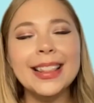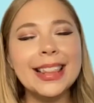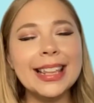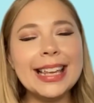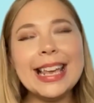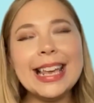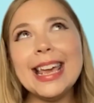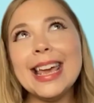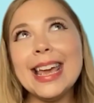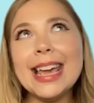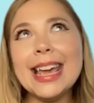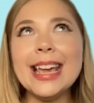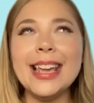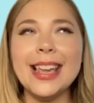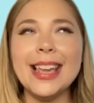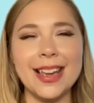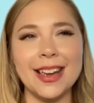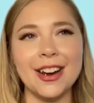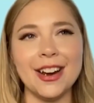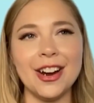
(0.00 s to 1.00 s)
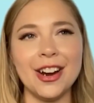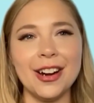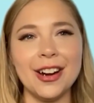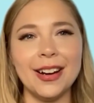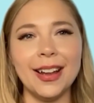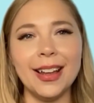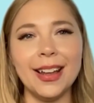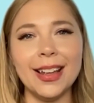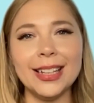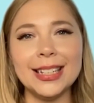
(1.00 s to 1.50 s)
The key here
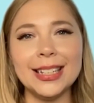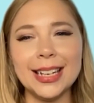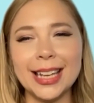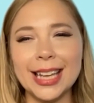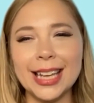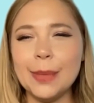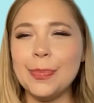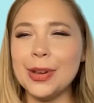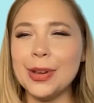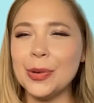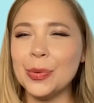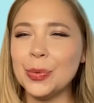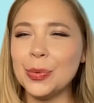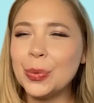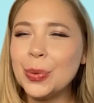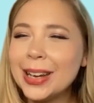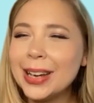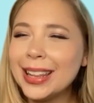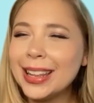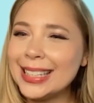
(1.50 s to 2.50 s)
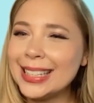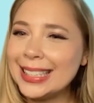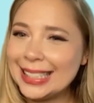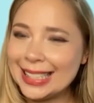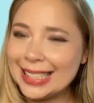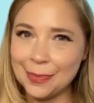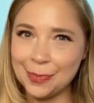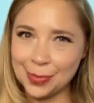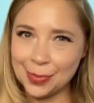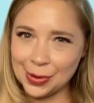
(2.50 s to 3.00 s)
is to keep it really
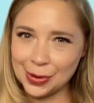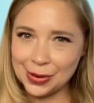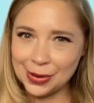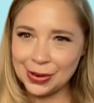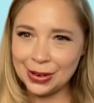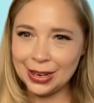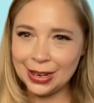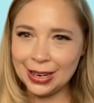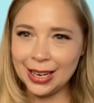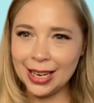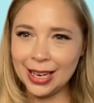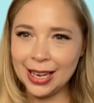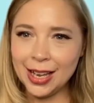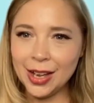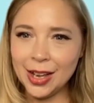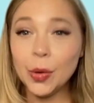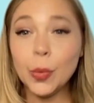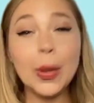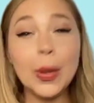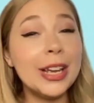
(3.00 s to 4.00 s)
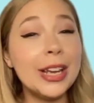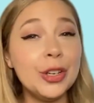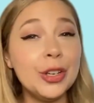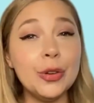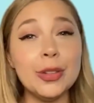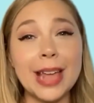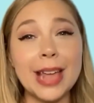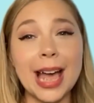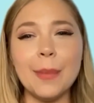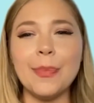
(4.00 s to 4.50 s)
simple. We can do
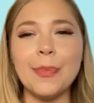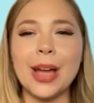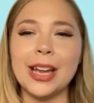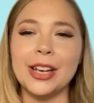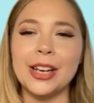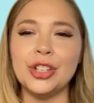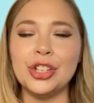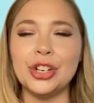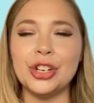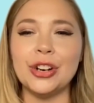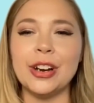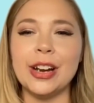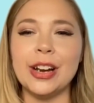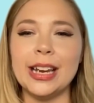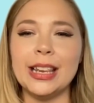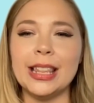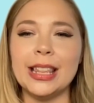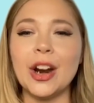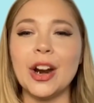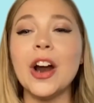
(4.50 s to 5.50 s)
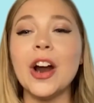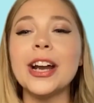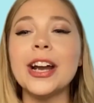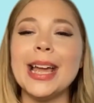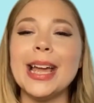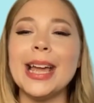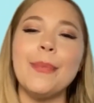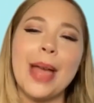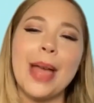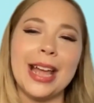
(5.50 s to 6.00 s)
that by ensuring that our
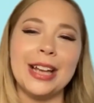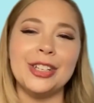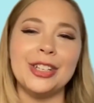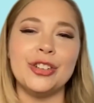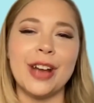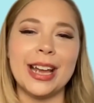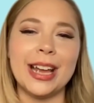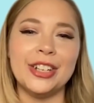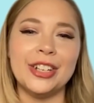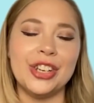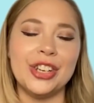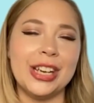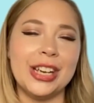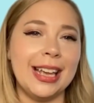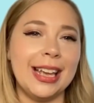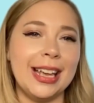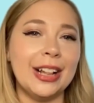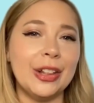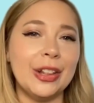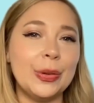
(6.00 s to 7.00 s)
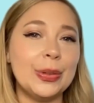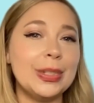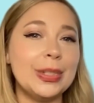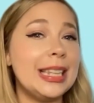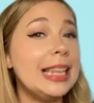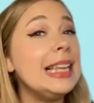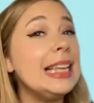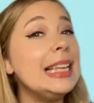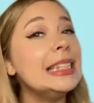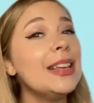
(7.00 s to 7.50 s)
campaign strategy includes
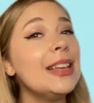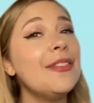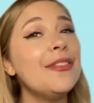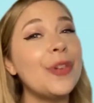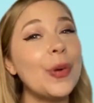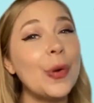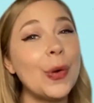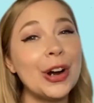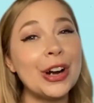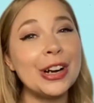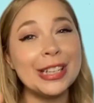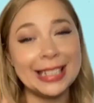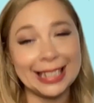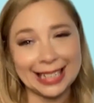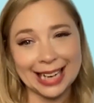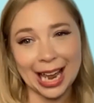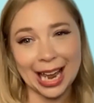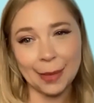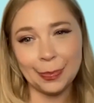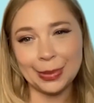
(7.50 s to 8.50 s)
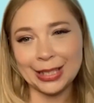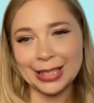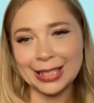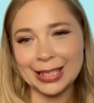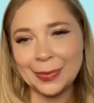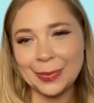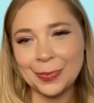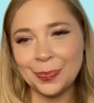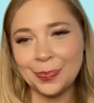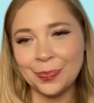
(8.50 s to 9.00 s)
these four steps.
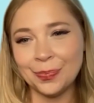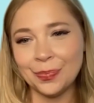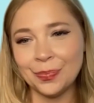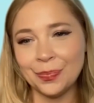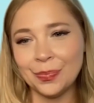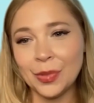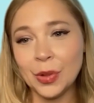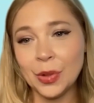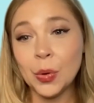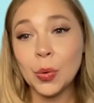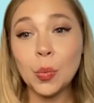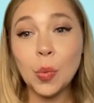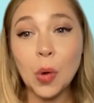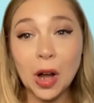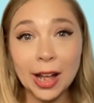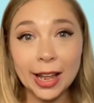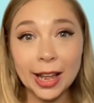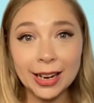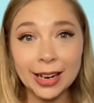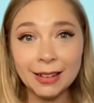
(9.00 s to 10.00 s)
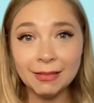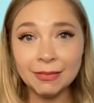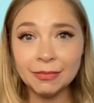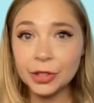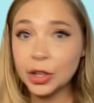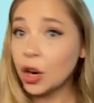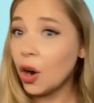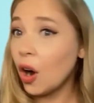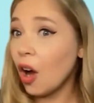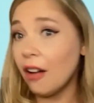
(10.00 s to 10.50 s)
One,
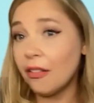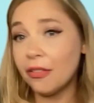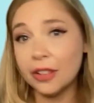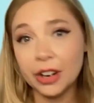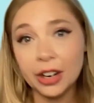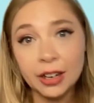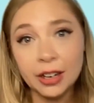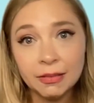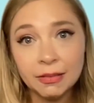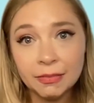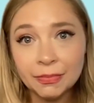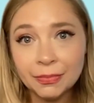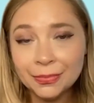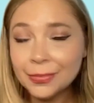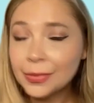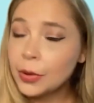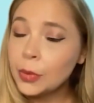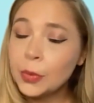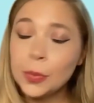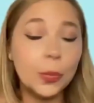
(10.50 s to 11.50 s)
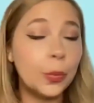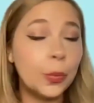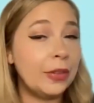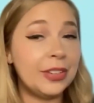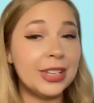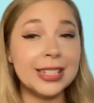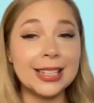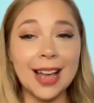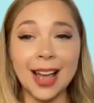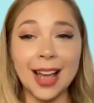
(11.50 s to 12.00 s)
your offer. We've
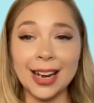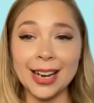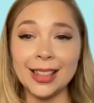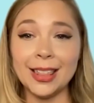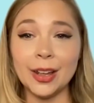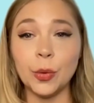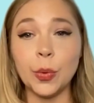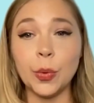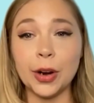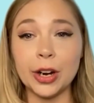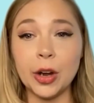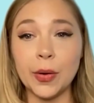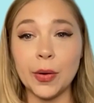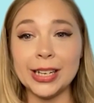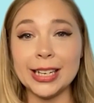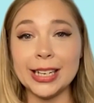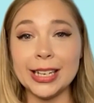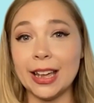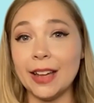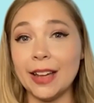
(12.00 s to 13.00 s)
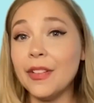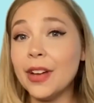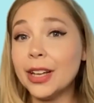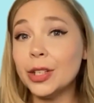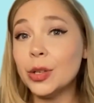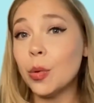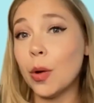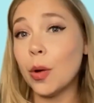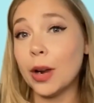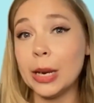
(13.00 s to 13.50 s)
decided that we're going to give a
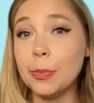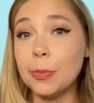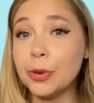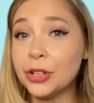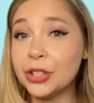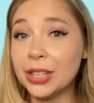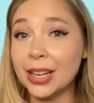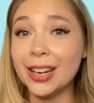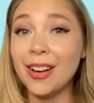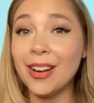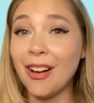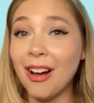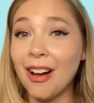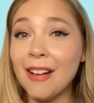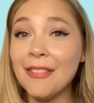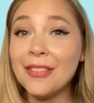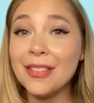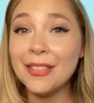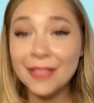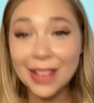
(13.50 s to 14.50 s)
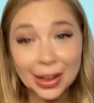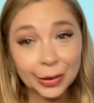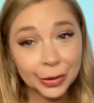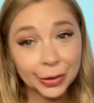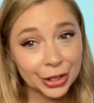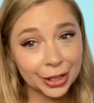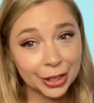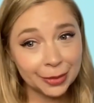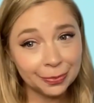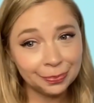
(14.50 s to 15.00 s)
twenty percent off
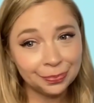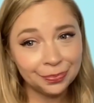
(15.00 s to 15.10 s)
voucher.